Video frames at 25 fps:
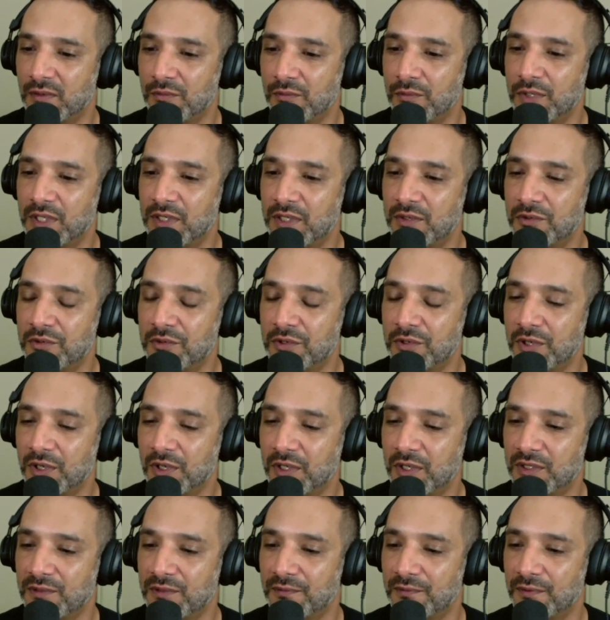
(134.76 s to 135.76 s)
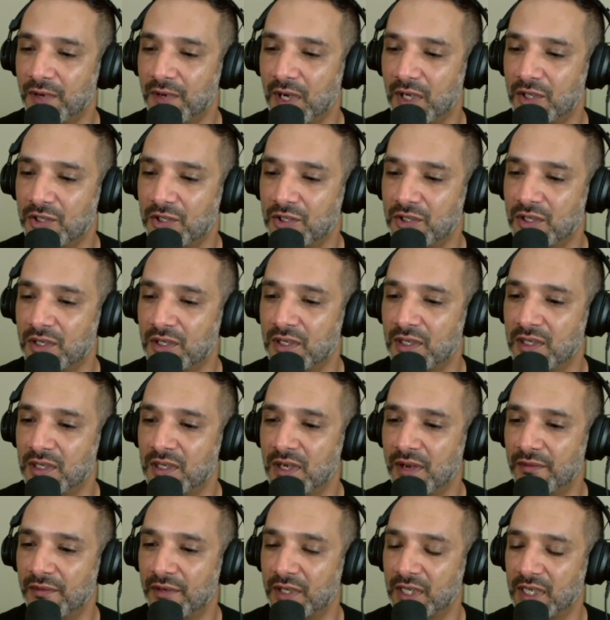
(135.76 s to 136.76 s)
We do cooked, fresh,
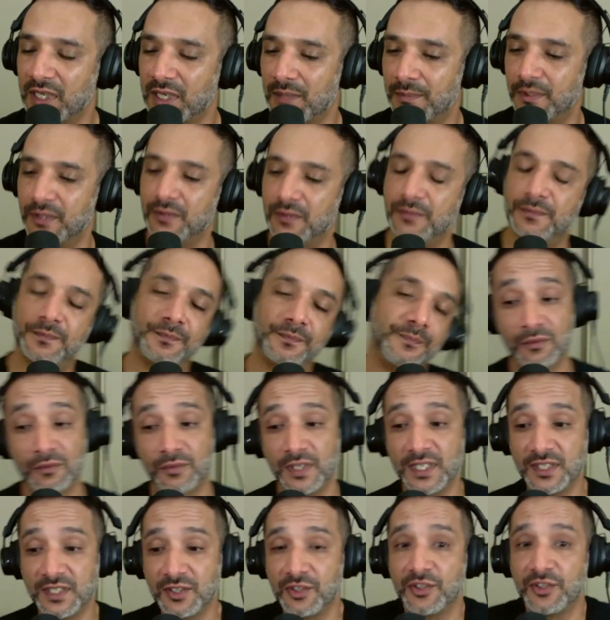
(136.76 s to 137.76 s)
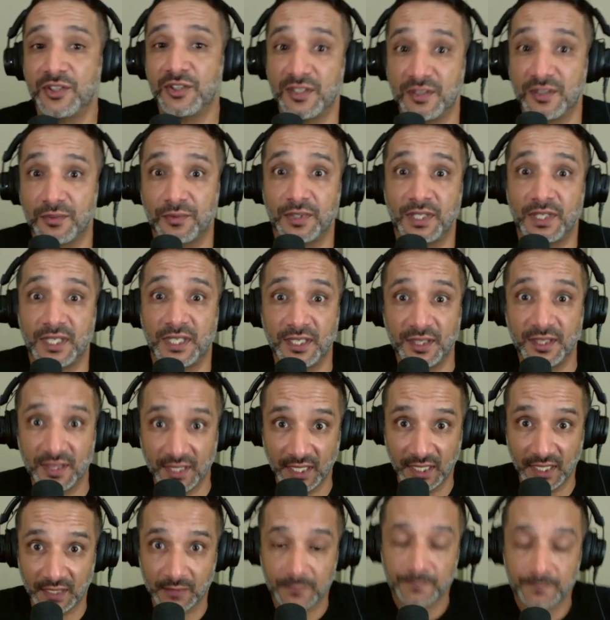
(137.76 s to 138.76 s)
never kibble. Research is a really good
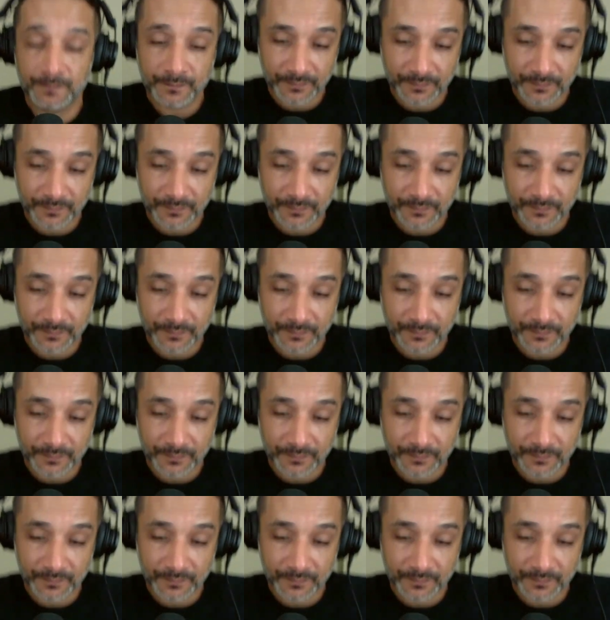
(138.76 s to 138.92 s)
thing.